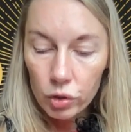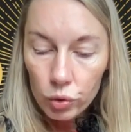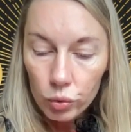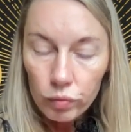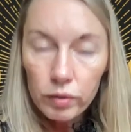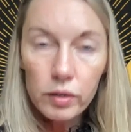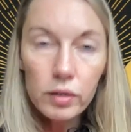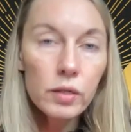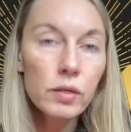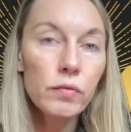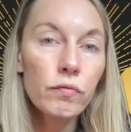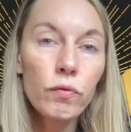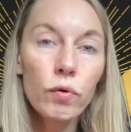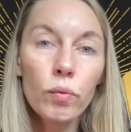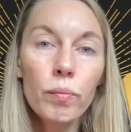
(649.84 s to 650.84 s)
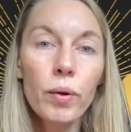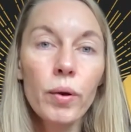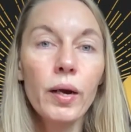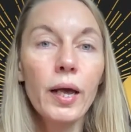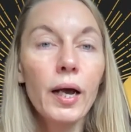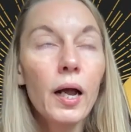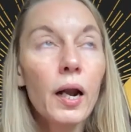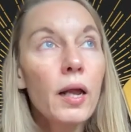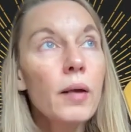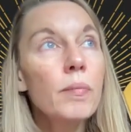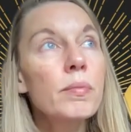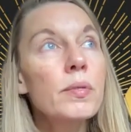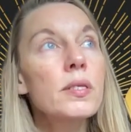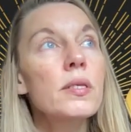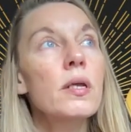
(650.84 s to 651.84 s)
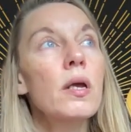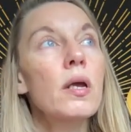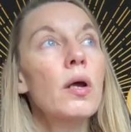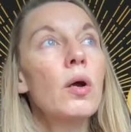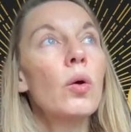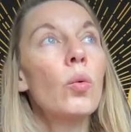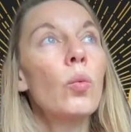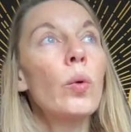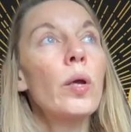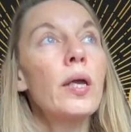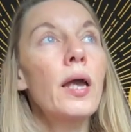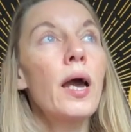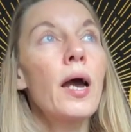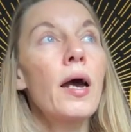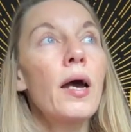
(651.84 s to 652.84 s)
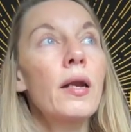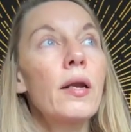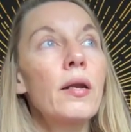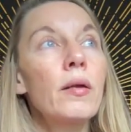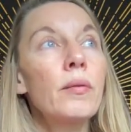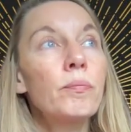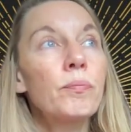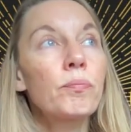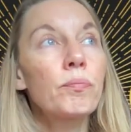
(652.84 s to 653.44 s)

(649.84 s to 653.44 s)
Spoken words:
Taurus full moon eclipse, we can